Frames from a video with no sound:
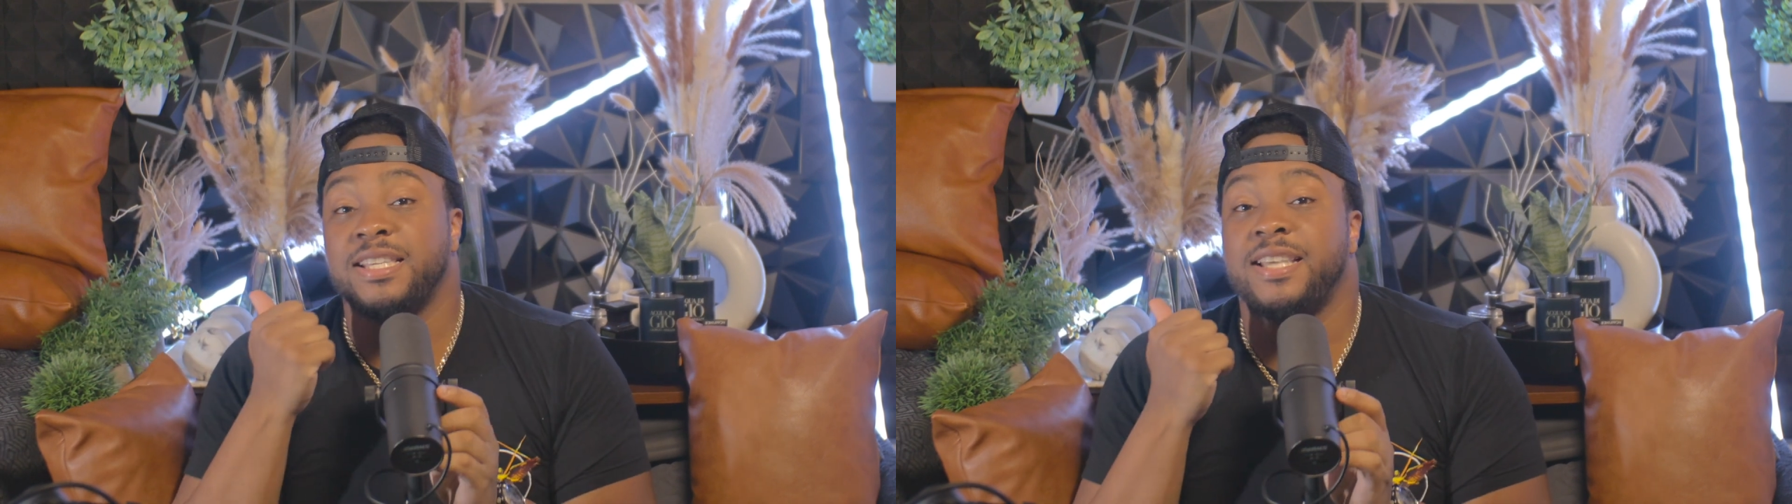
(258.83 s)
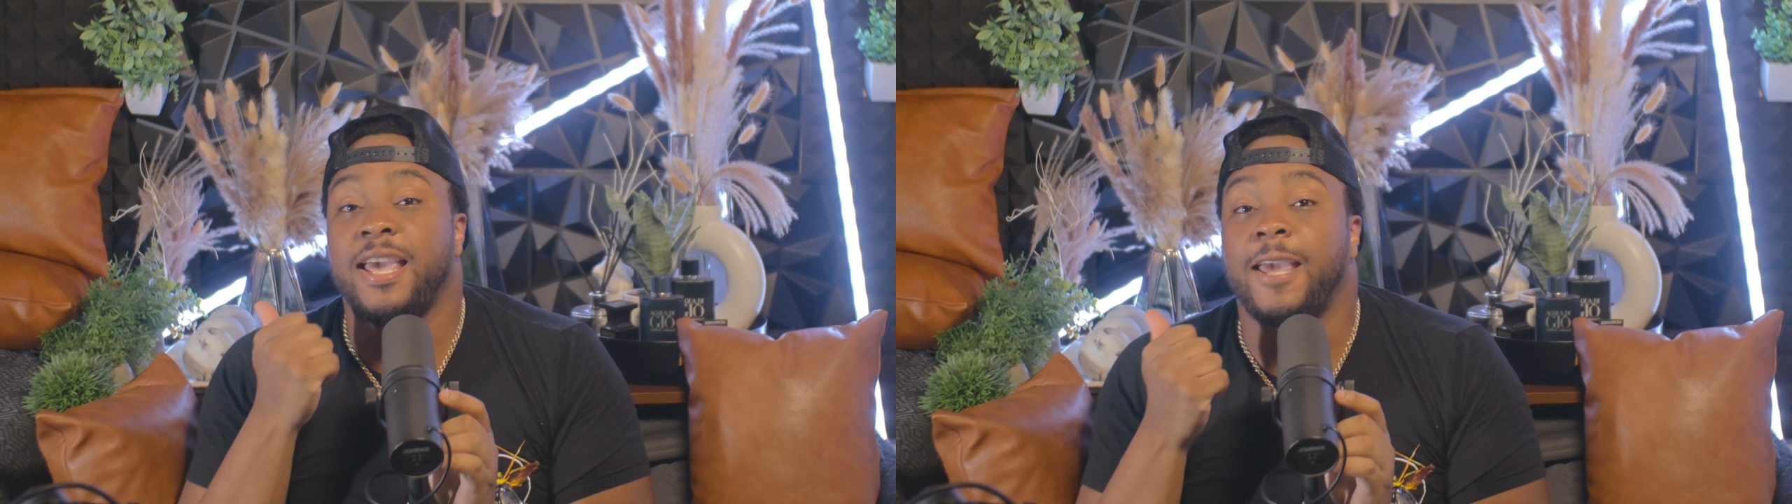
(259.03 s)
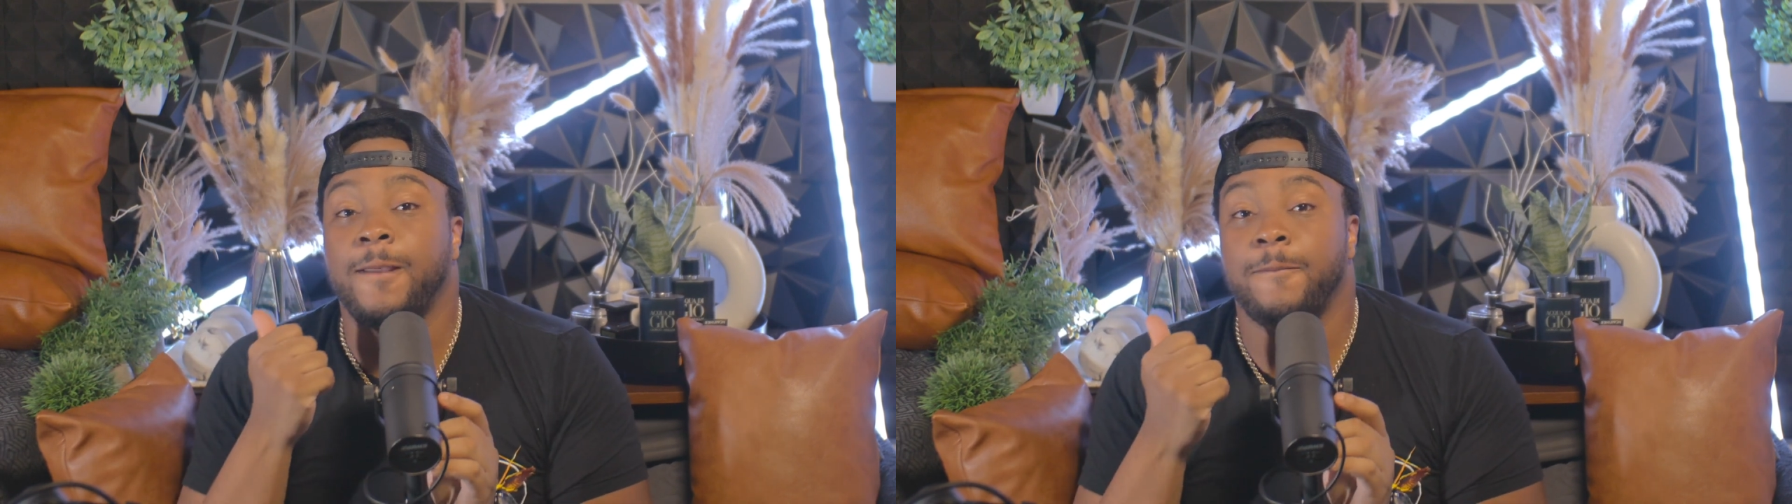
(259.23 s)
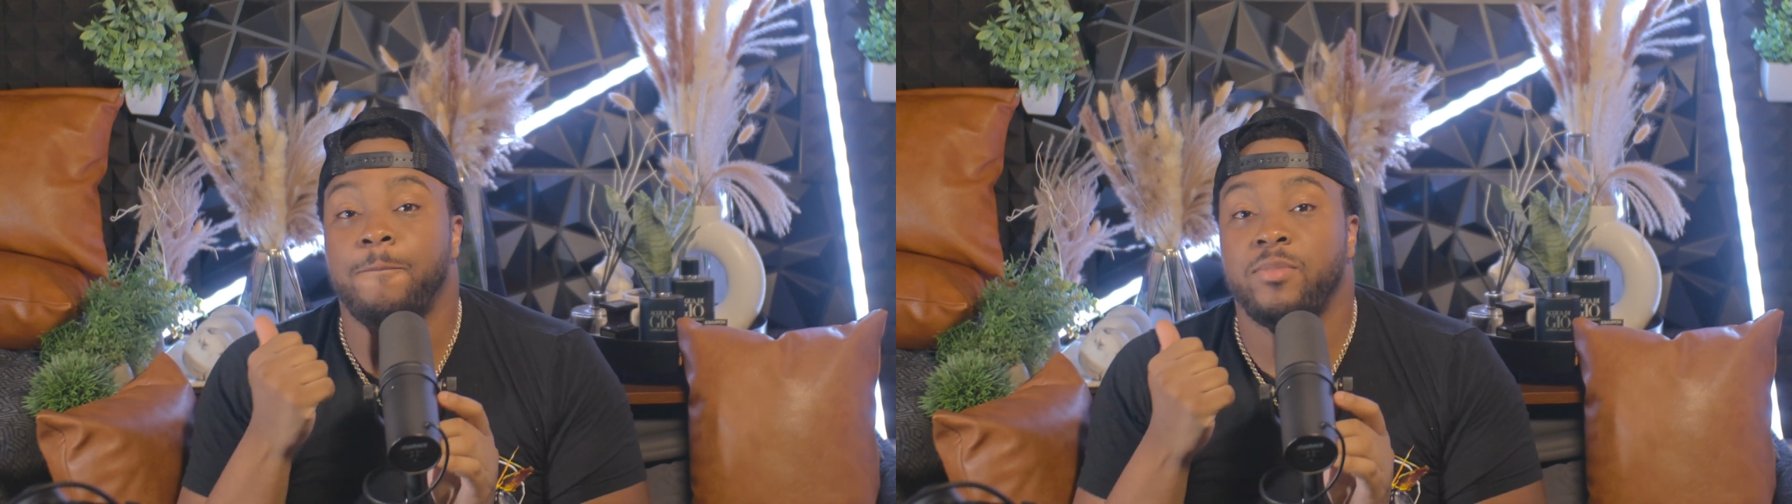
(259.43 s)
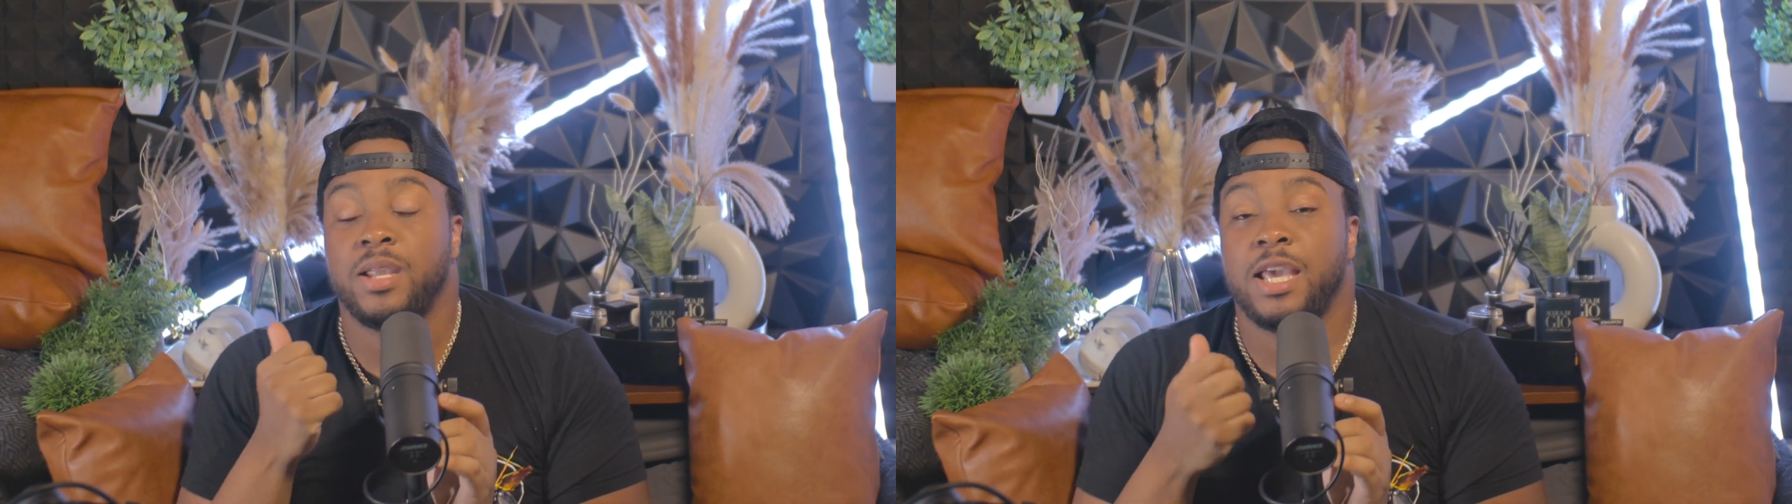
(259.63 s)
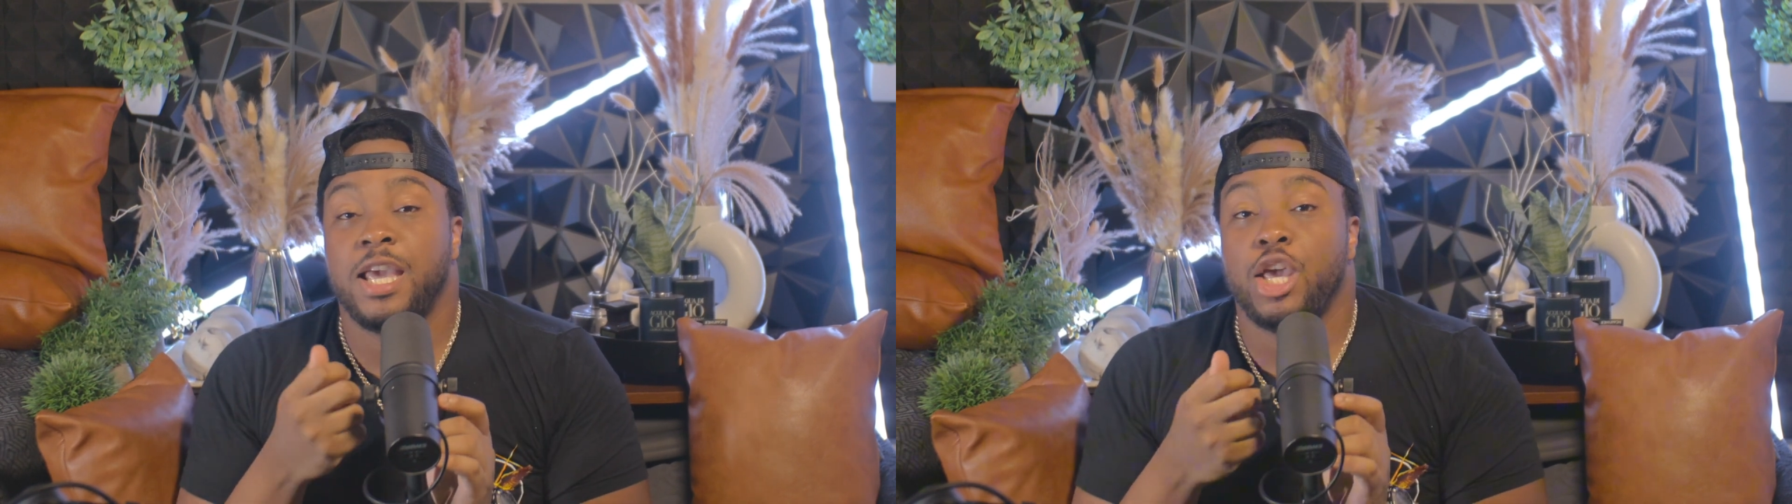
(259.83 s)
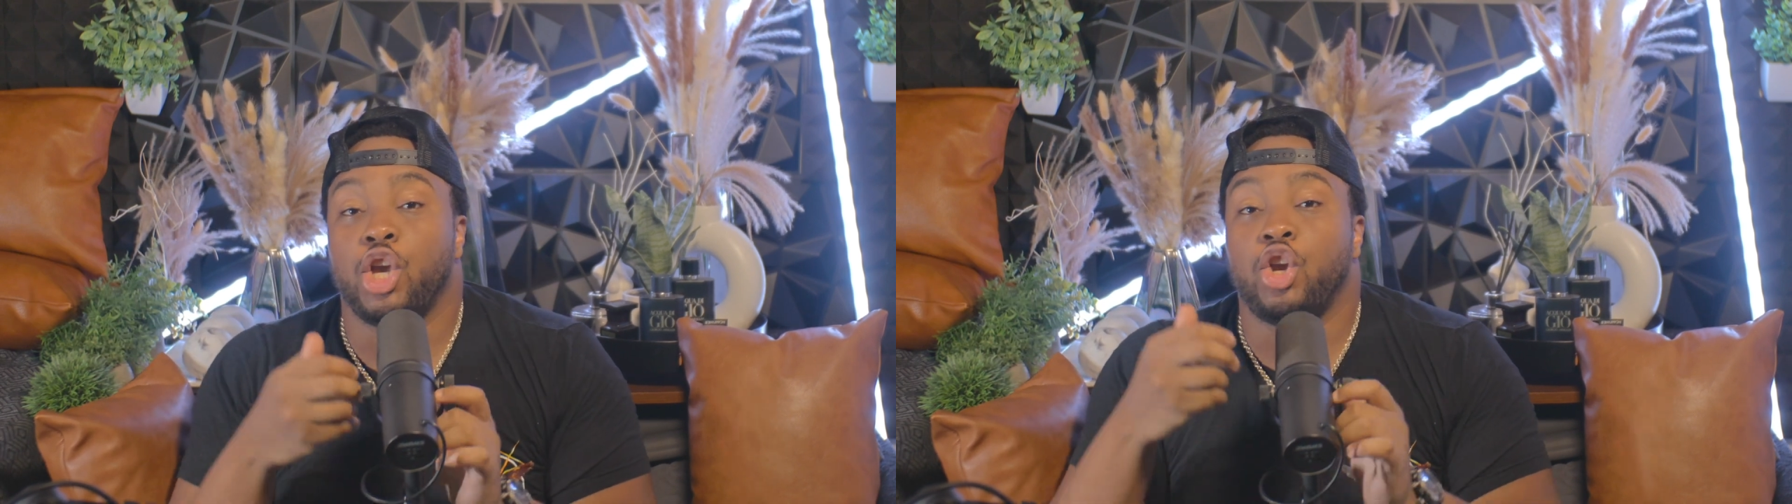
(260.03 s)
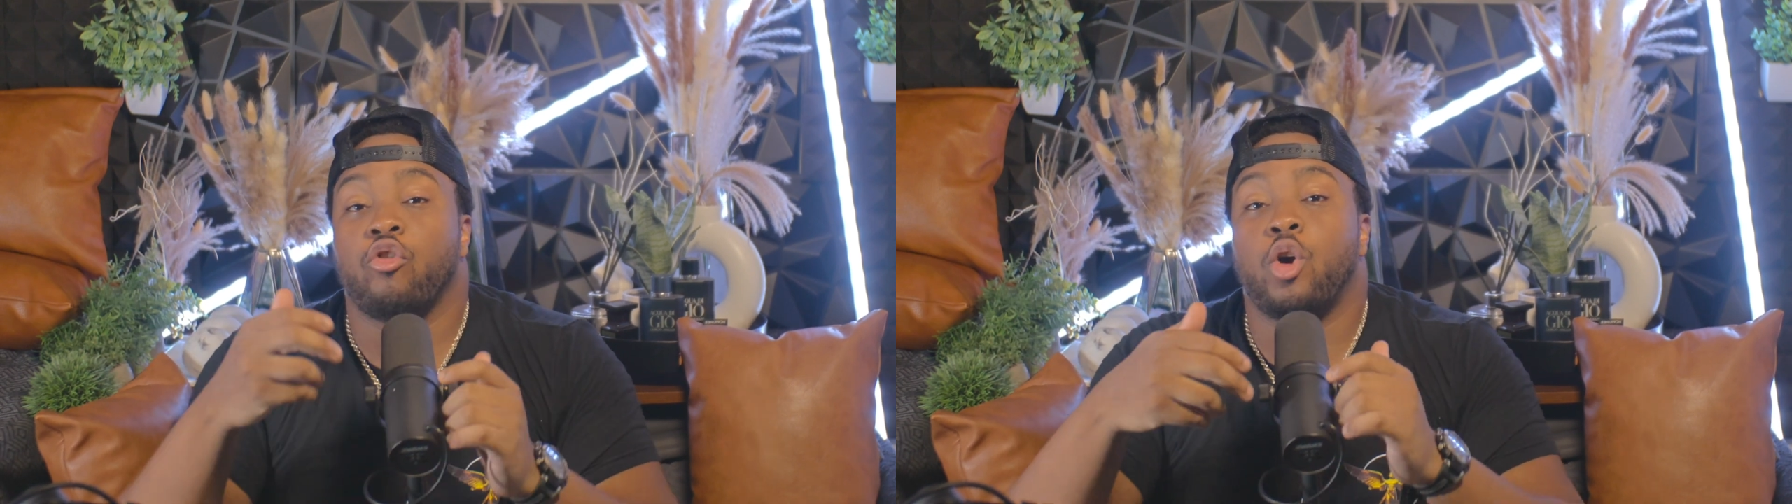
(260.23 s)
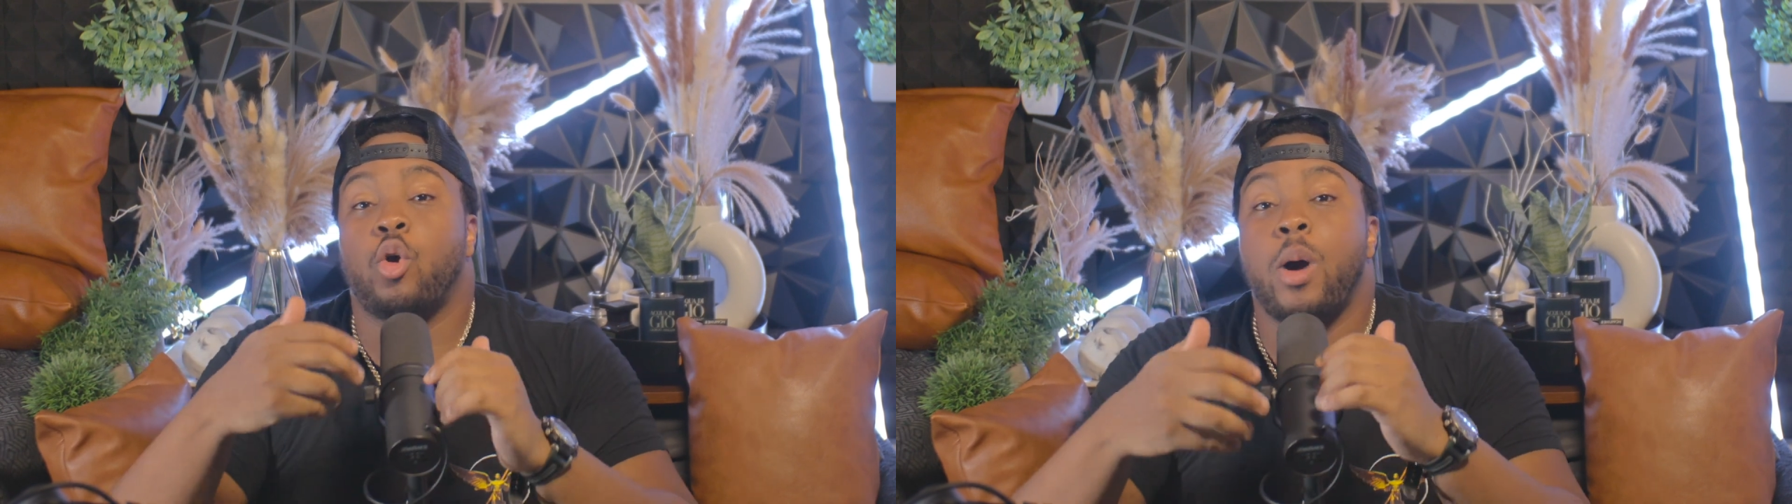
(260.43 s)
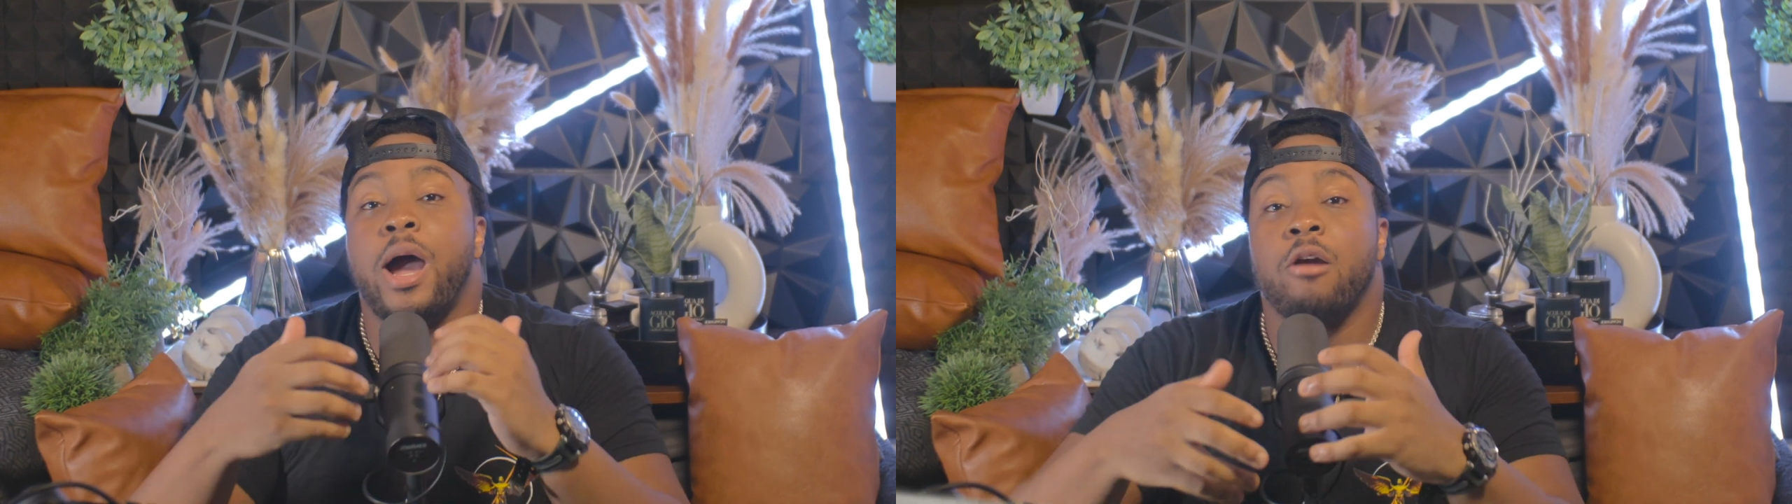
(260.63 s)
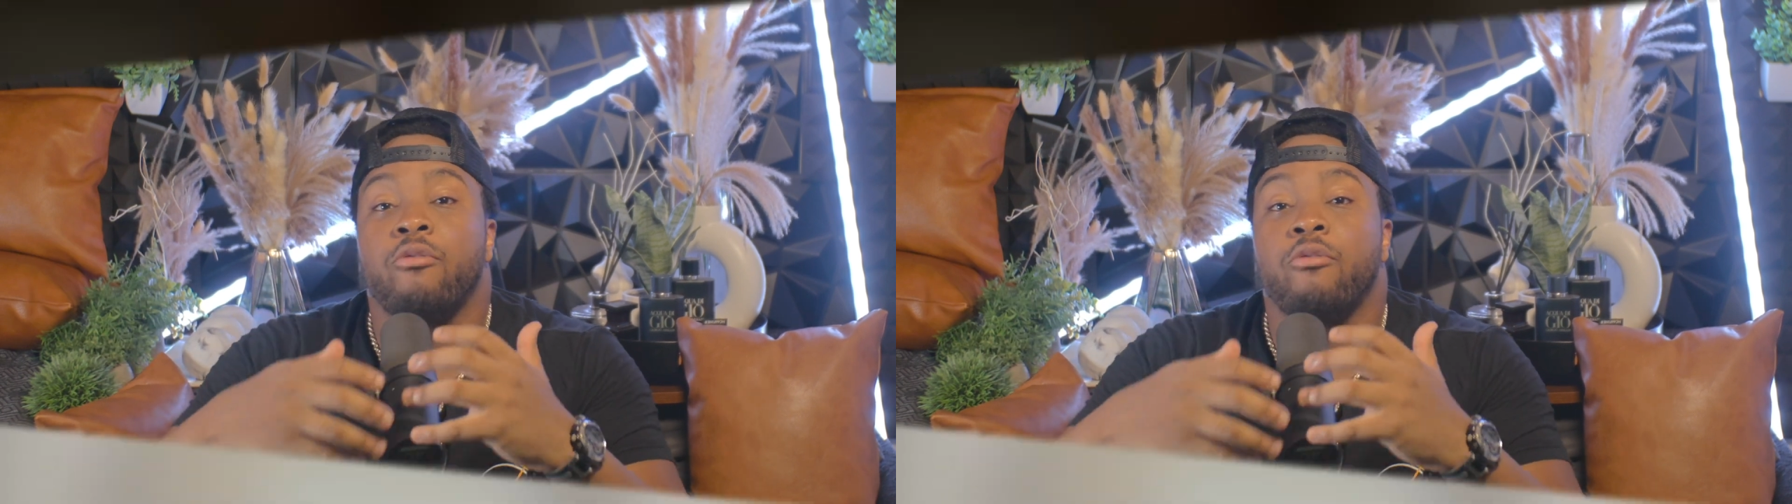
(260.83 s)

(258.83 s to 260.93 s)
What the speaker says: said. You're requiring